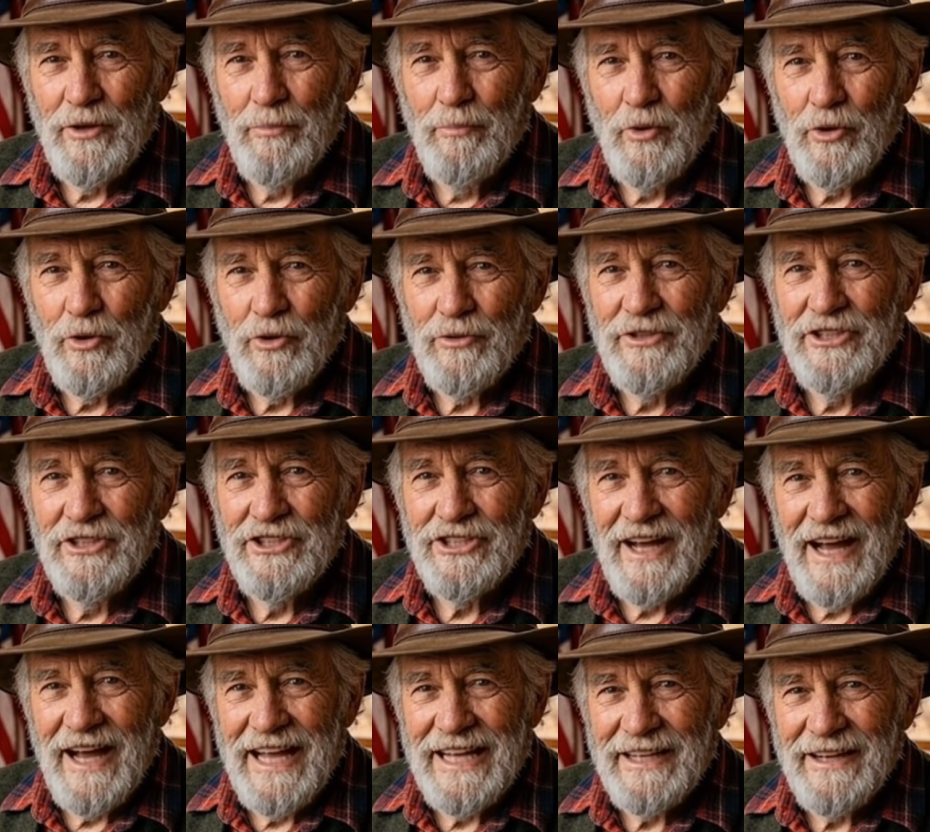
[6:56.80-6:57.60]
moves
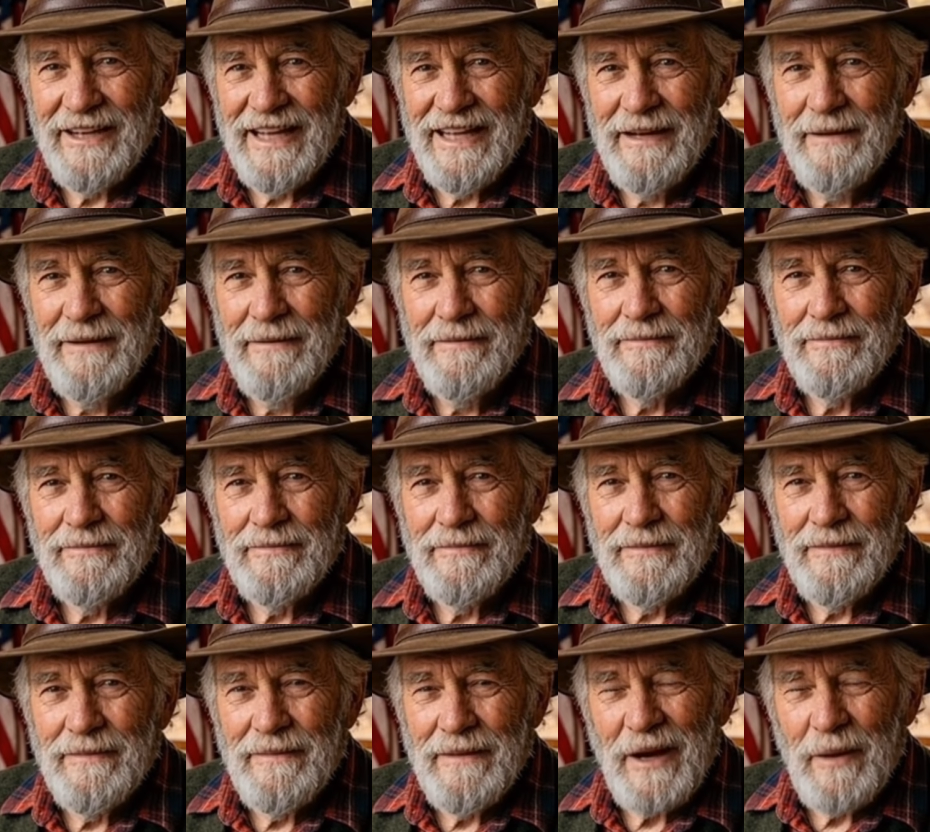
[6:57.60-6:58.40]
slightly.
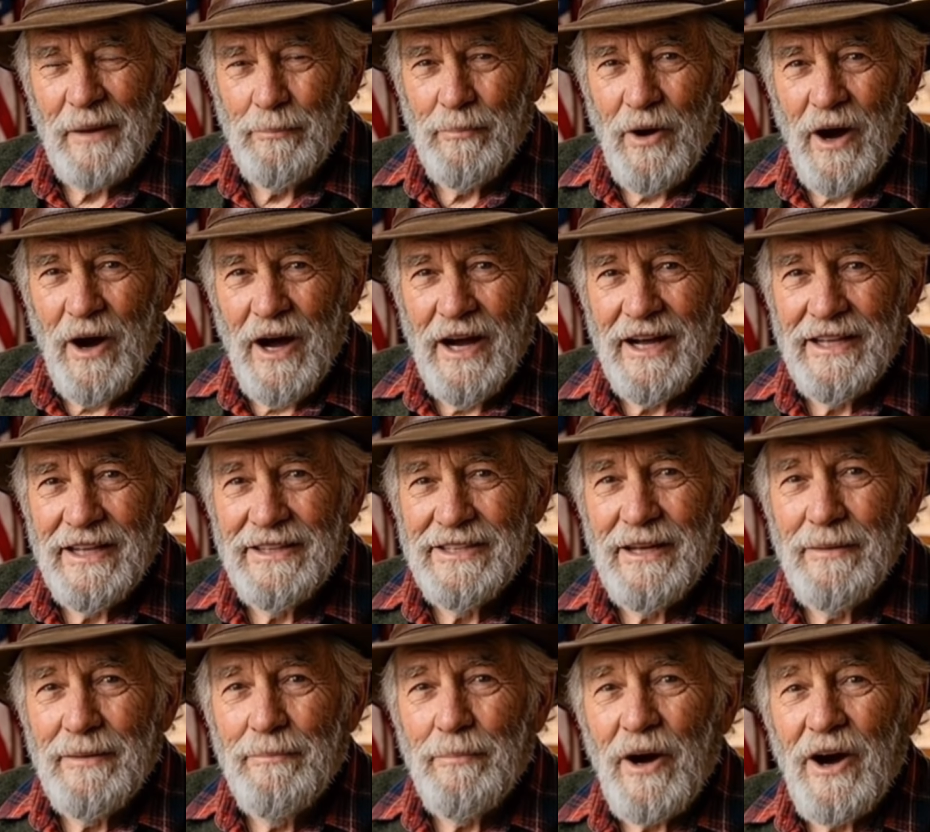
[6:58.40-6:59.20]
A product
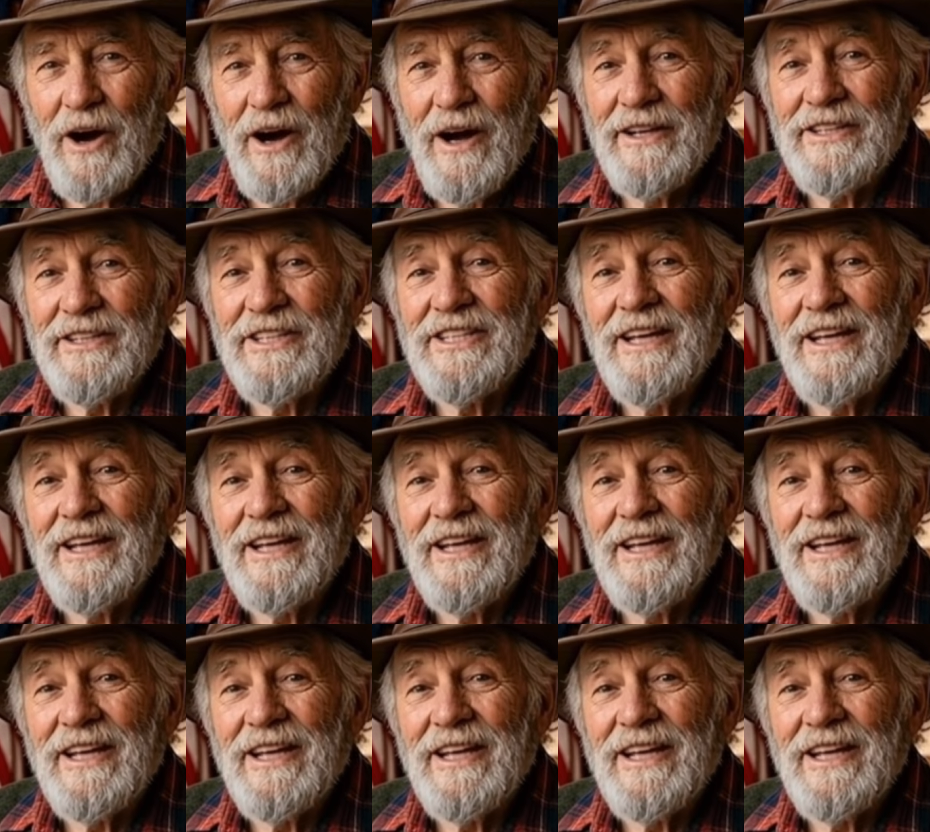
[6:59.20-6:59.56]
that bonds